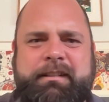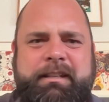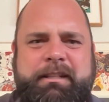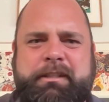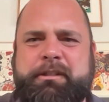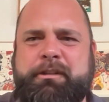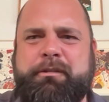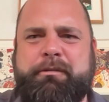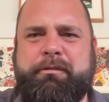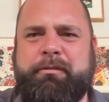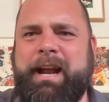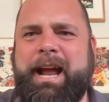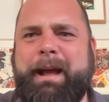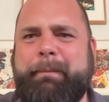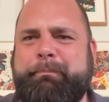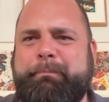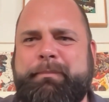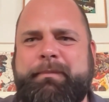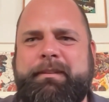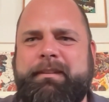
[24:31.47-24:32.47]
this
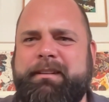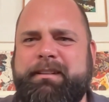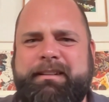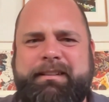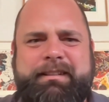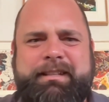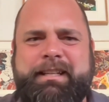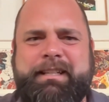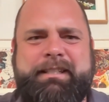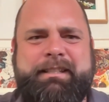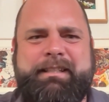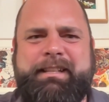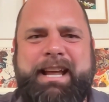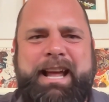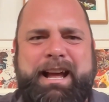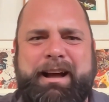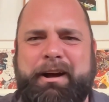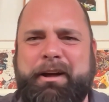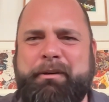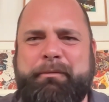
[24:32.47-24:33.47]
crap,
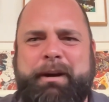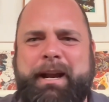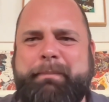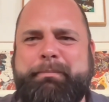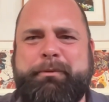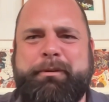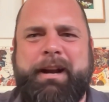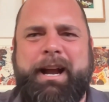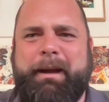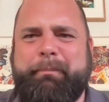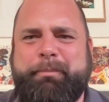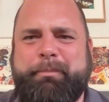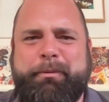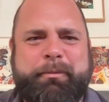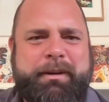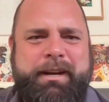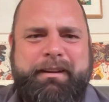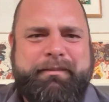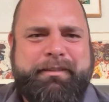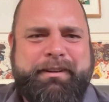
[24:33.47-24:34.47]
unripe crap or
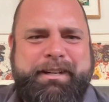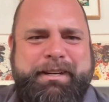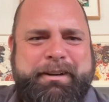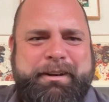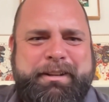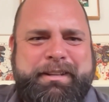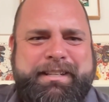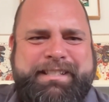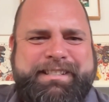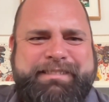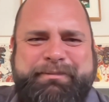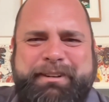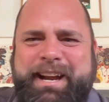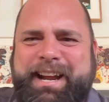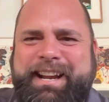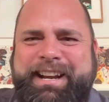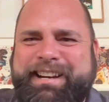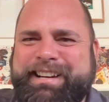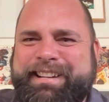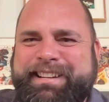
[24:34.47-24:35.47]
whatever, this,
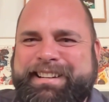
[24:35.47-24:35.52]
right?